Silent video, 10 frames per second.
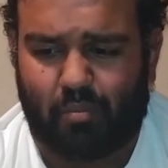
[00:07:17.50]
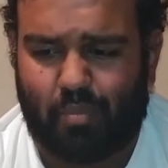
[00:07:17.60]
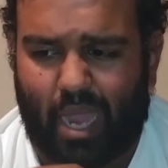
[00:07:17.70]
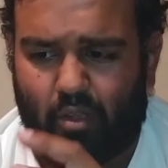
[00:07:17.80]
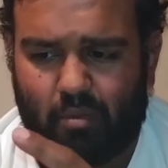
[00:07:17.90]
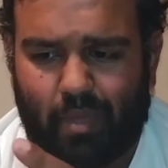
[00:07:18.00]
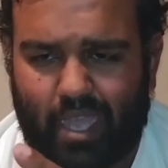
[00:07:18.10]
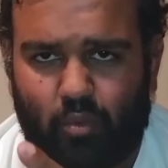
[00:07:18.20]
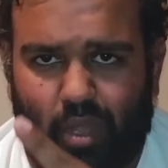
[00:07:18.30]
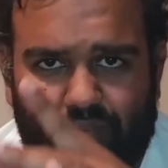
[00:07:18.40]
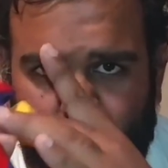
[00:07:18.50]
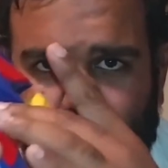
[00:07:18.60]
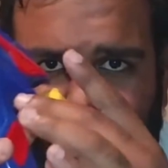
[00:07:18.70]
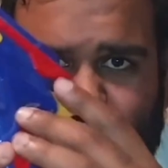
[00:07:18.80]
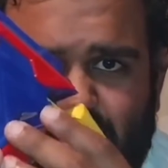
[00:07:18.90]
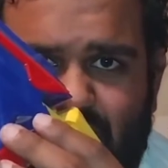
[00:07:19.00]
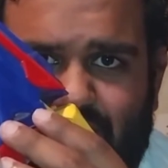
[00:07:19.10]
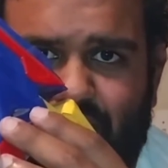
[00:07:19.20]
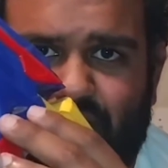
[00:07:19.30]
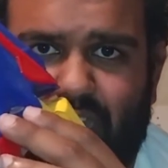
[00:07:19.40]
powered by whatever little air tank
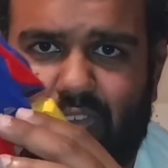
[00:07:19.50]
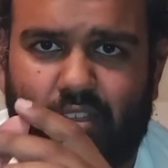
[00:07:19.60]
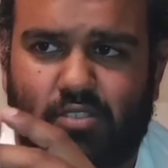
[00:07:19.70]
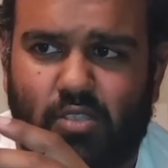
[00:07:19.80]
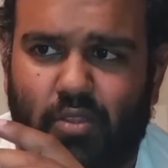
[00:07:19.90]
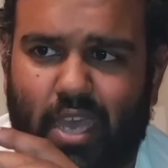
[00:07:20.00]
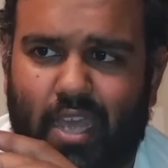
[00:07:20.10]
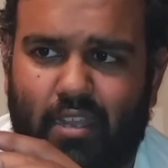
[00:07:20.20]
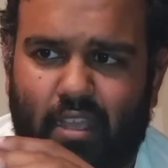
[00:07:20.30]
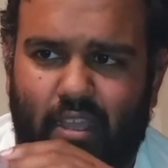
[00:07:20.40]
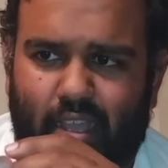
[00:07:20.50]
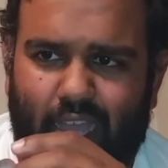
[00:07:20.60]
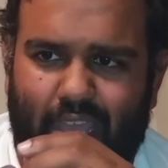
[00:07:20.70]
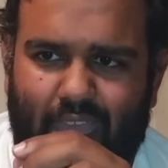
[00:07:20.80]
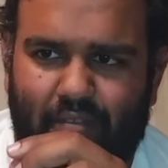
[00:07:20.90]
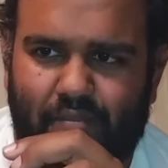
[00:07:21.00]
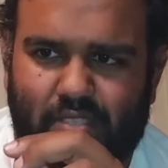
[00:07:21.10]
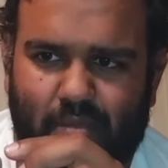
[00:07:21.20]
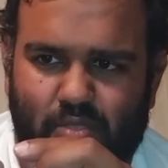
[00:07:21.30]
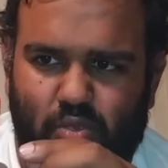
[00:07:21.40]
I've got, so that I have
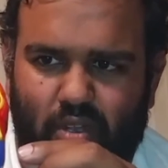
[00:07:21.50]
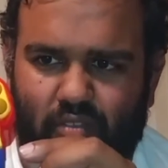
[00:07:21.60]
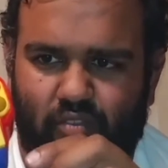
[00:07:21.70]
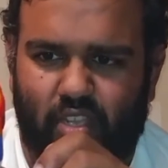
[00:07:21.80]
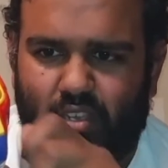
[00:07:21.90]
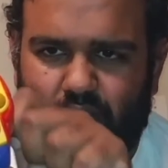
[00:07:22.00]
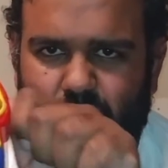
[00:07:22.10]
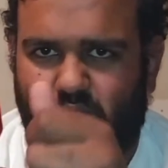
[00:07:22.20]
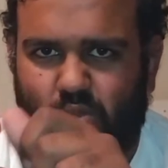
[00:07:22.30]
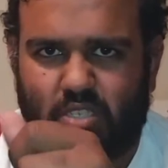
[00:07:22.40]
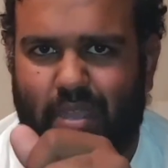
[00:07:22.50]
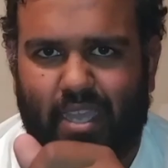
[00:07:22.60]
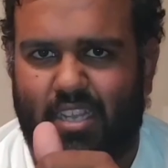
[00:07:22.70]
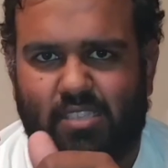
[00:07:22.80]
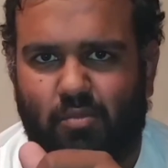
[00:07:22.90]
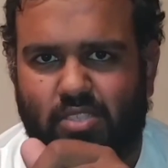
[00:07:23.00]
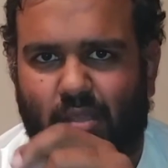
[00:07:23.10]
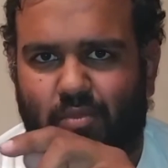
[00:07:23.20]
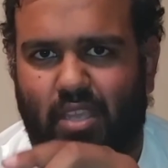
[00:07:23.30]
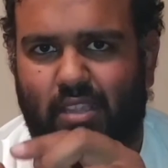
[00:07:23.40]
some sort of little switch mechanism or
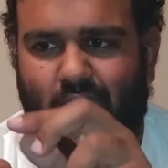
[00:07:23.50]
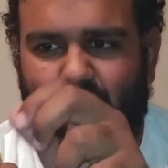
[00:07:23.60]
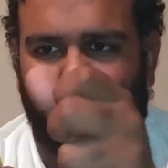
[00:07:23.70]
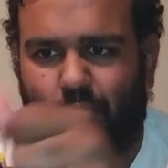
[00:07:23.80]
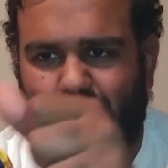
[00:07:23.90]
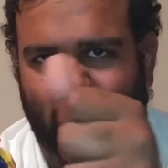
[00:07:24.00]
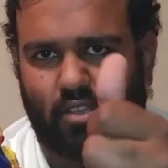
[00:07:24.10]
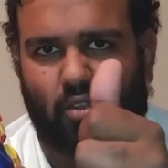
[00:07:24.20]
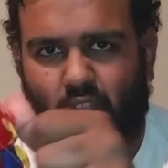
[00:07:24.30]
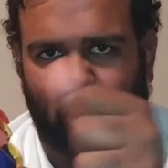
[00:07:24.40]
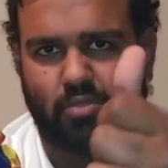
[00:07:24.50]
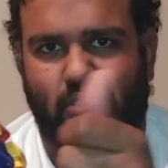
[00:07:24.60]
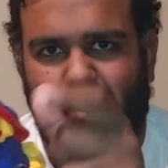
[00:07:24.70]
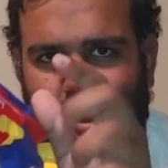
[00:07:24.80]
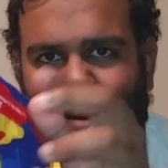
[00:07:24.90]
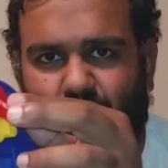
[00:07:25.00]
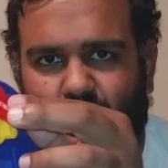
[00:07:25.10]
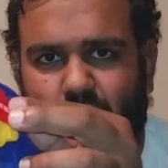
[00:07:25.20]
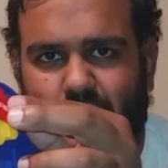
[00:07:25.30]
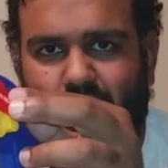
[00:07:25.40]
something that opens or closes the
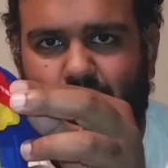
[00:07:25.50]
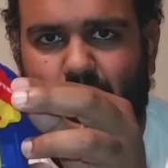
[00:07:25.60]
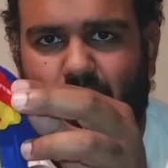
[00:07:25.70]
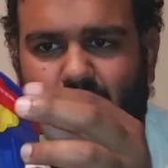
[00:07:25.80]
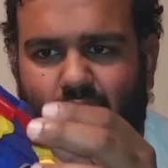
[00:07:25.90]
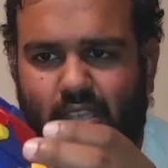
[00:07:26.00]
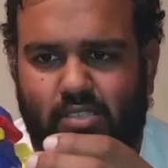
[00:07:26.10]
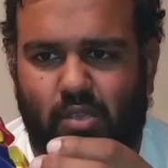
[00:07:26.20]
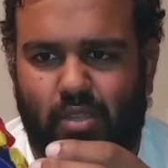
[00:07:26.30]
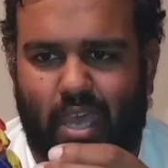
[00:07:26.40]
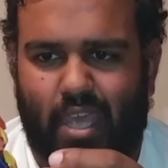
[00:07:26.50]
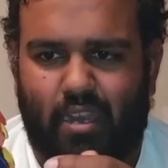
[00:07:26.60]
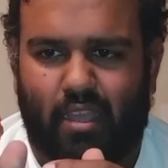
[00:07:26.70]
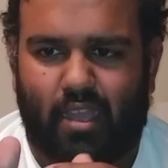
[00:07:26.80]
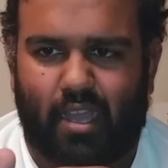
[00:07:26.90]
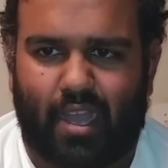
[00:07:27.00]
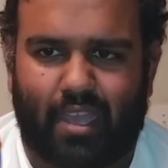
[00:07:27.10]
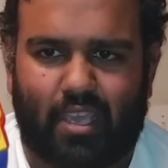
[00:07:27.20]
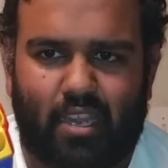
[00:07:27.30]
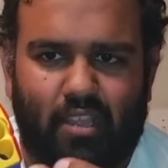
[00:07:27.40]
airflow to them, so that
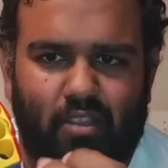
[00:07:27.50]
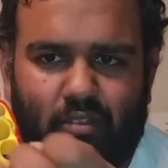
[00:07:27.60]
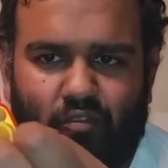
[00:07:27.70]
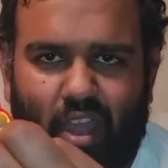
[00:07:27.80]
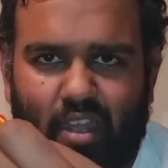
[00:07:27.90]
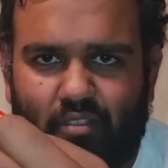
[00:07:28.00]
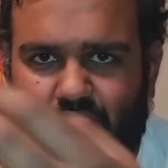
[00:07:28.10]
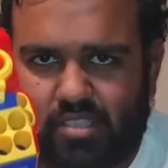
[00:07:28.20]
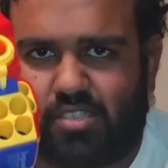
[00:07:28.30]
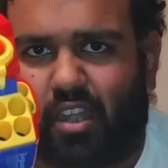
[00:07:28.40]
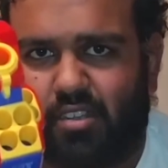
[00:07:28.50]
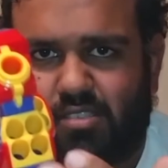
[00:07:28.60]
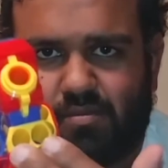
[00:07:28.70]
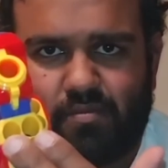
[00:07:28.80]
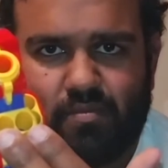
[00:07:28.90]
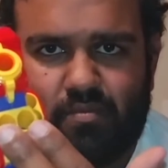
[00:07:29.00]
I can either fire these darts